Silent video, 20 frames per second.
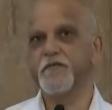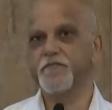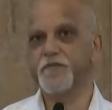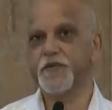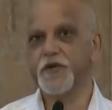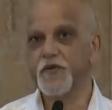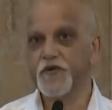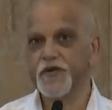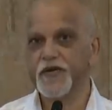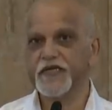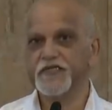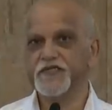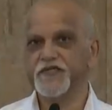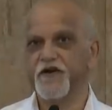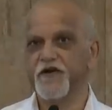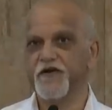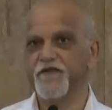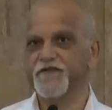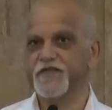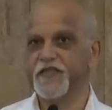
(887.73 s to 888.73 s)
progress
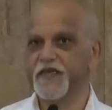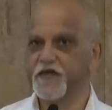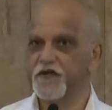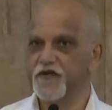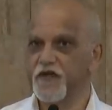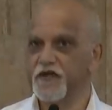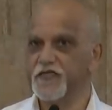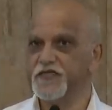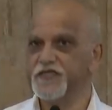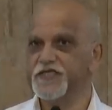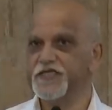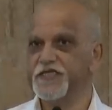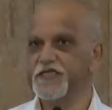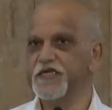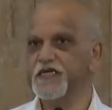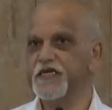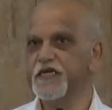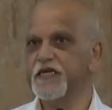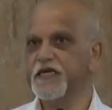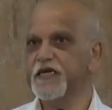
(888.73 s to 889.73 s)
of
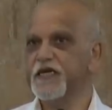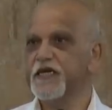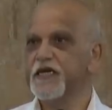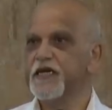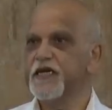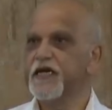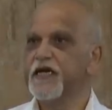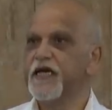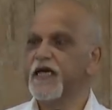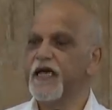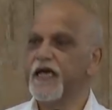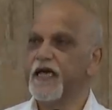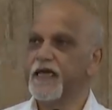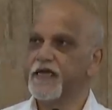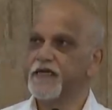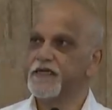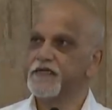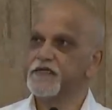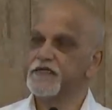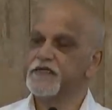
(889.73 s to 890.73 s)
technology
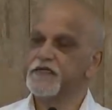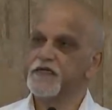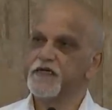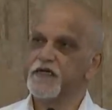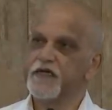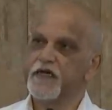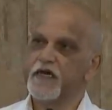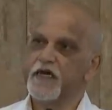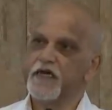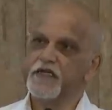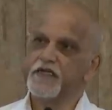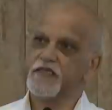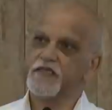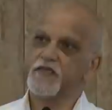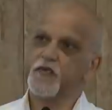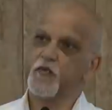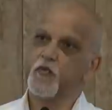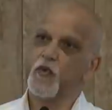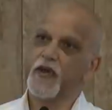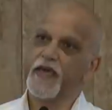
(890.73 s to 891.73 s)
and
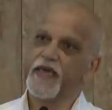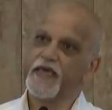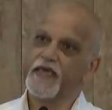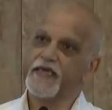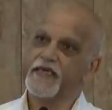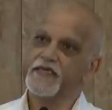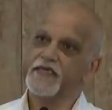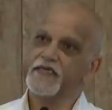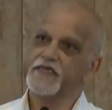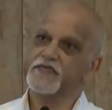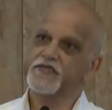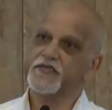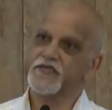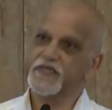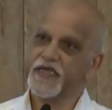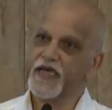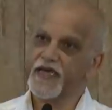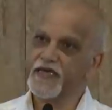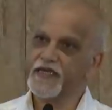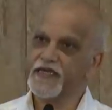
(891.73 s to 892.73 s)
the way
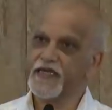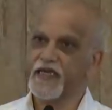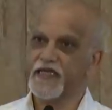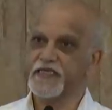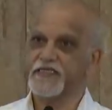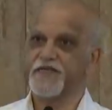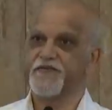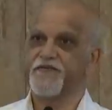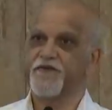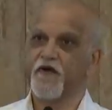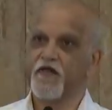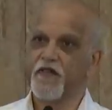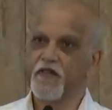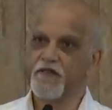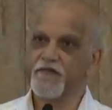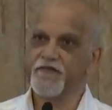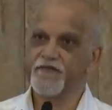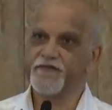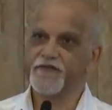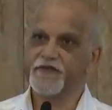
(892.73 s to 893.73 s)
society has
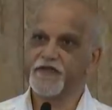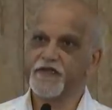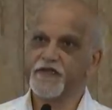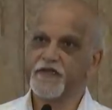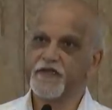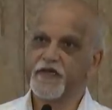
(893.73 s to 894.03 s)
evolved,